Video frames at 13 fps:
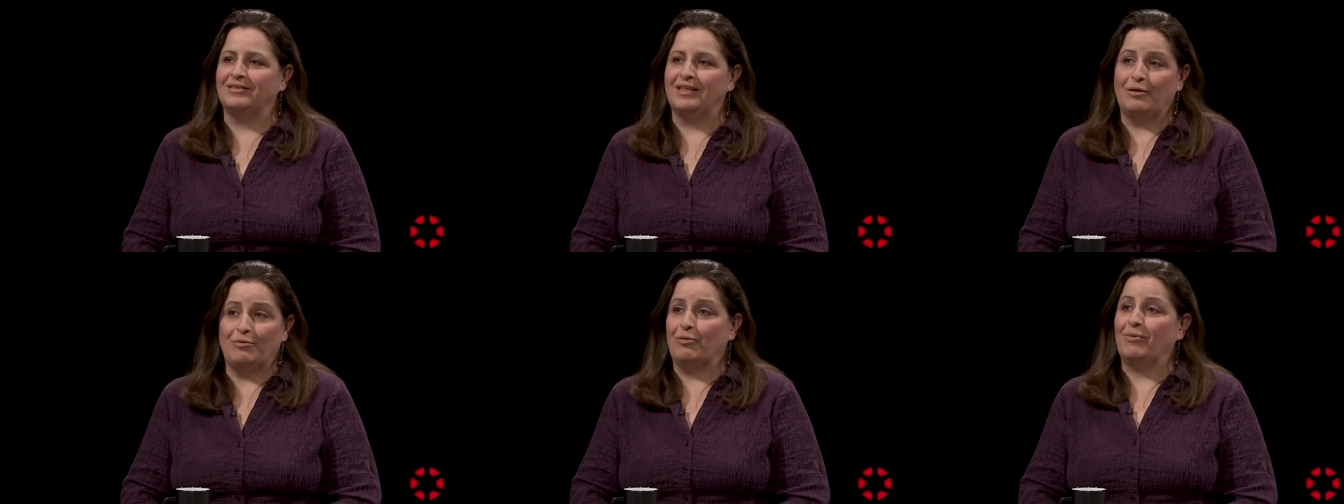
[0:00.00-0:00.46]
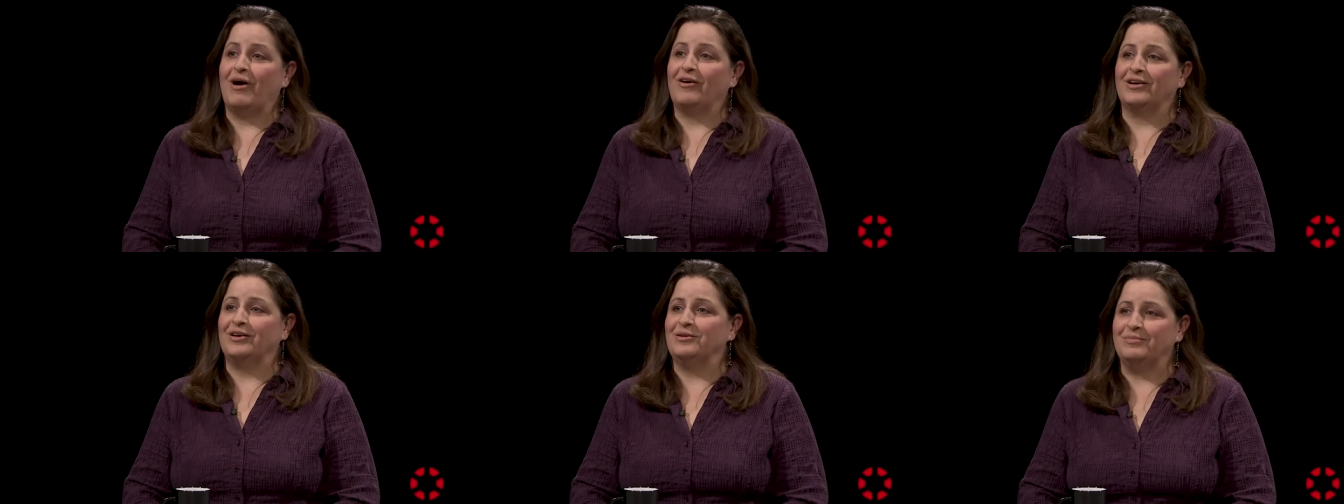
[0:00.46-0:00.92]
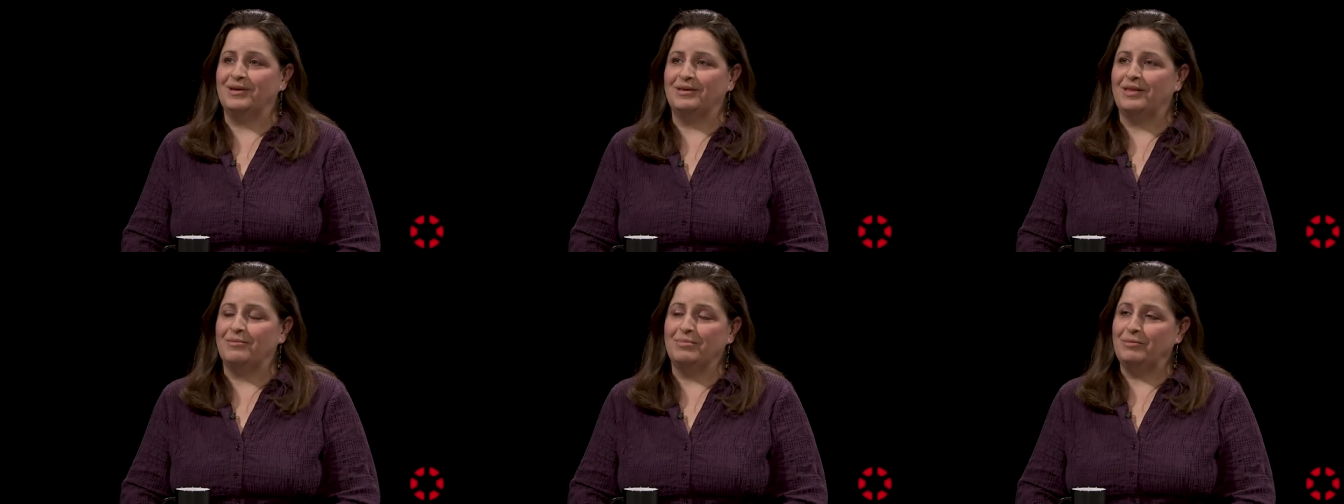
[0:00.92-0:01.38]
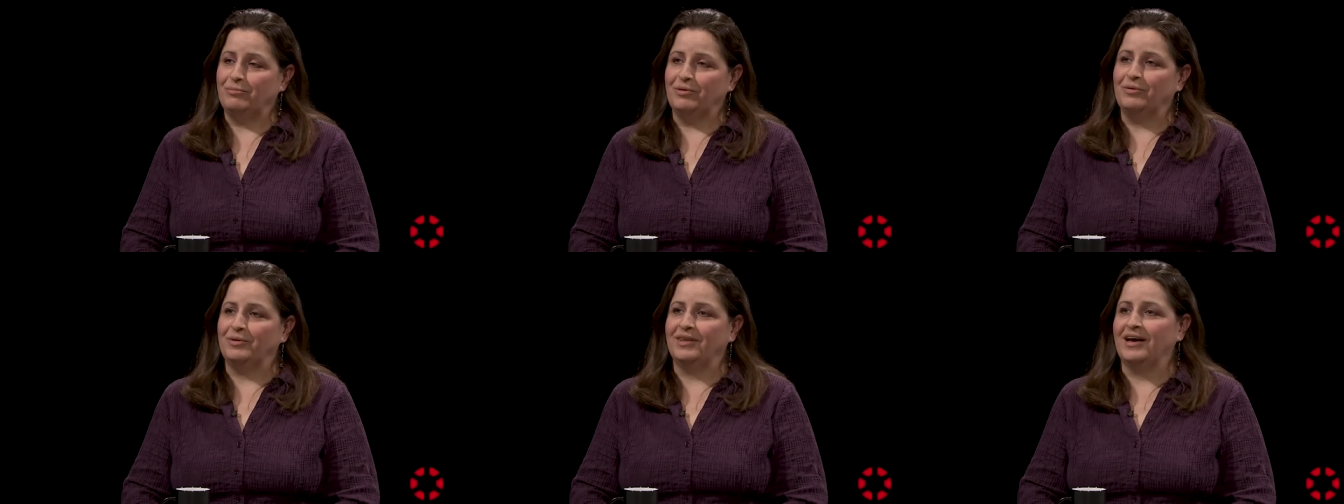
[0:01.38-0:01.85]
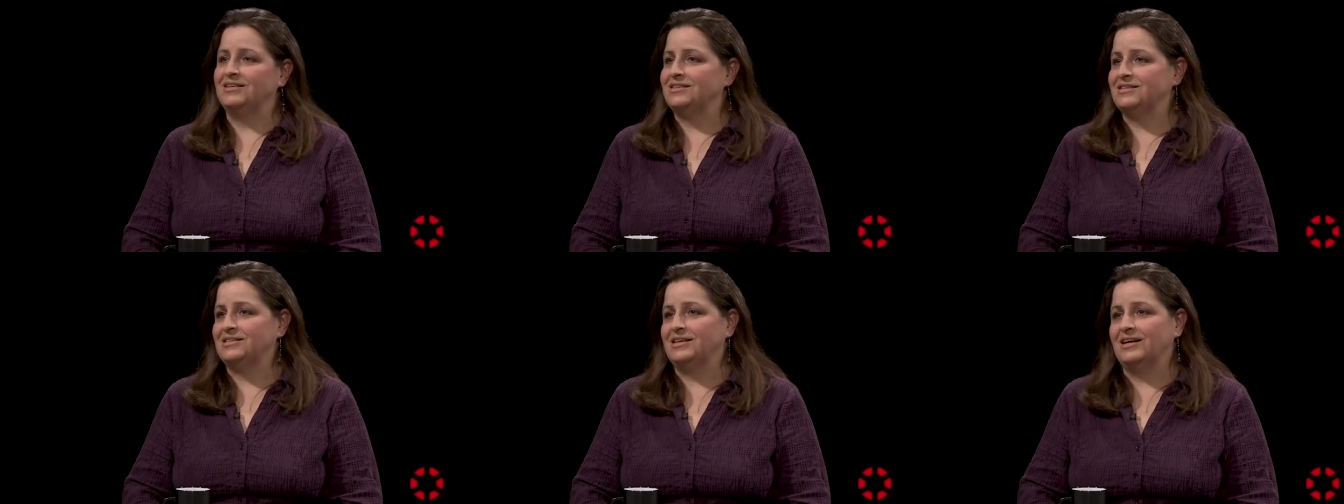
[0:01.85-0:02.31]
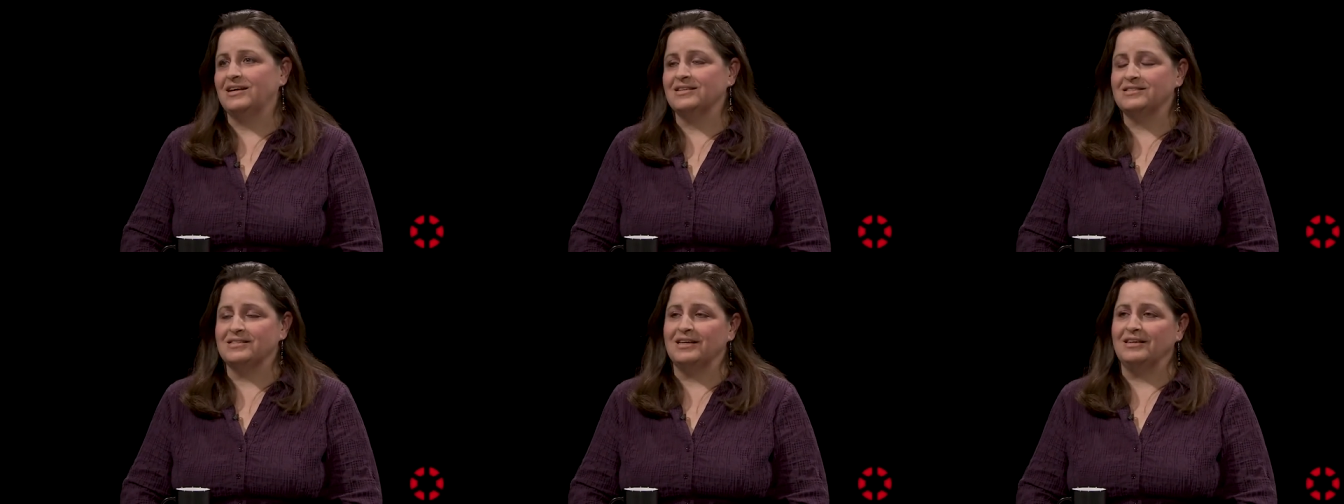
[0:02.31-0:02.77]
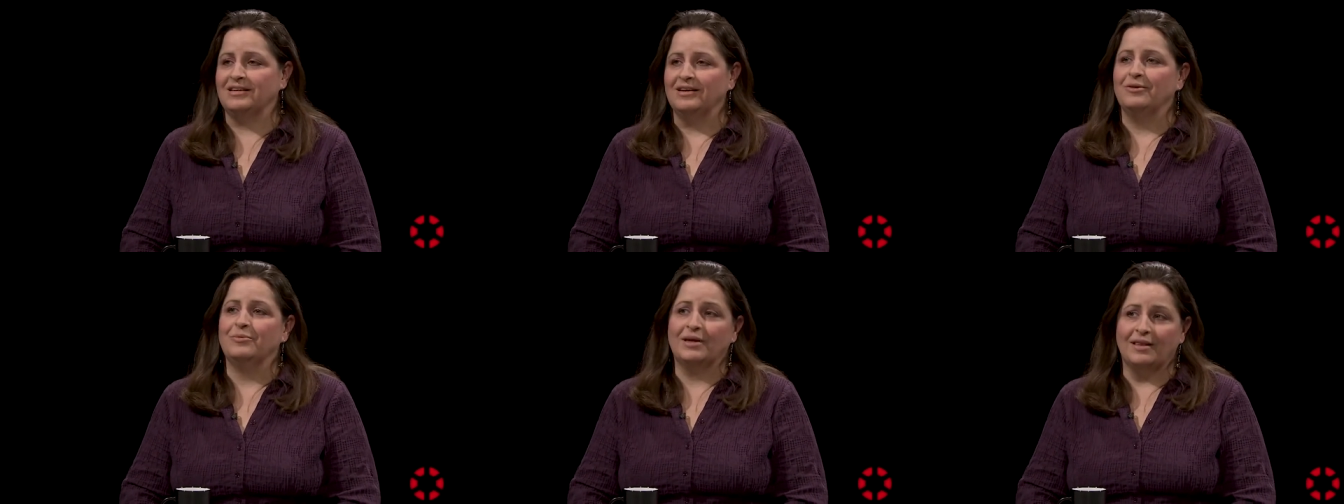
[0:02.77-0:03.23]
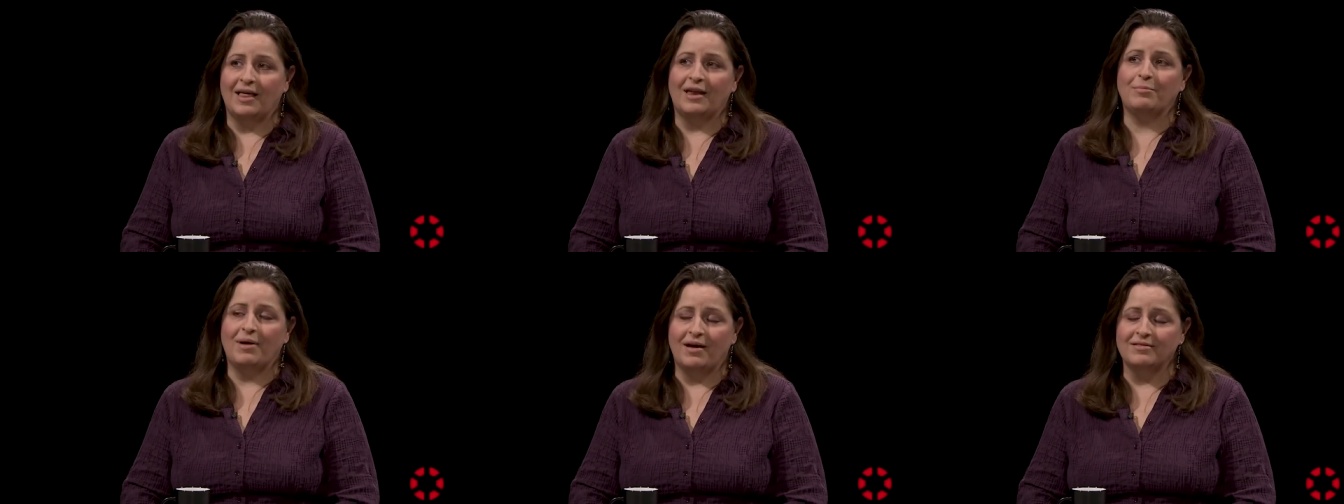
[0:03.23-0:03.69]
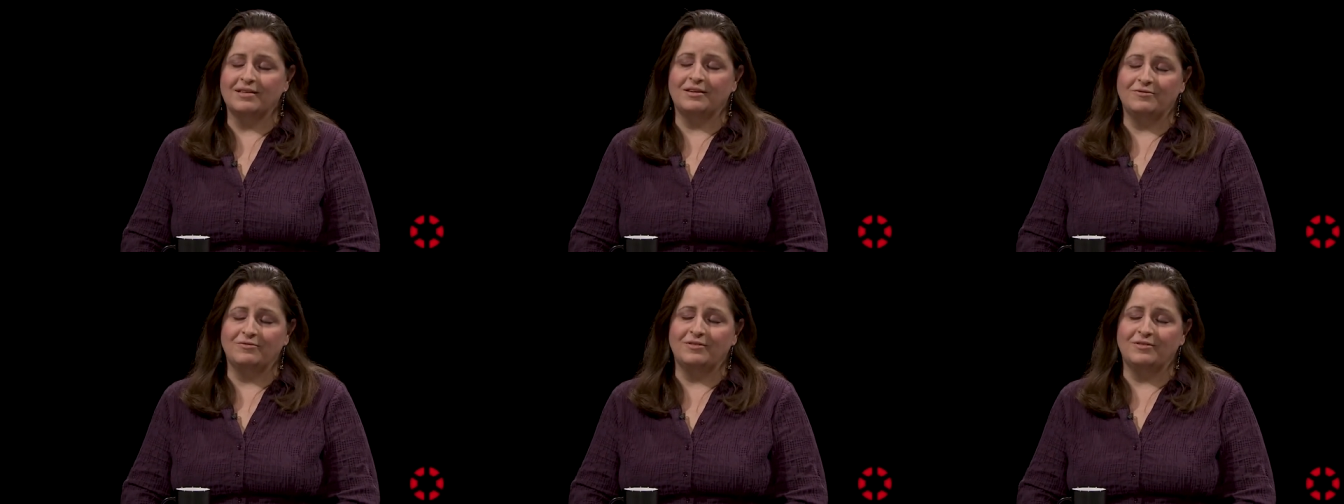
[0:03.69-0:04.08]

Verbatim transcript: that we're welcome and that people would like to see us and get a lot of positive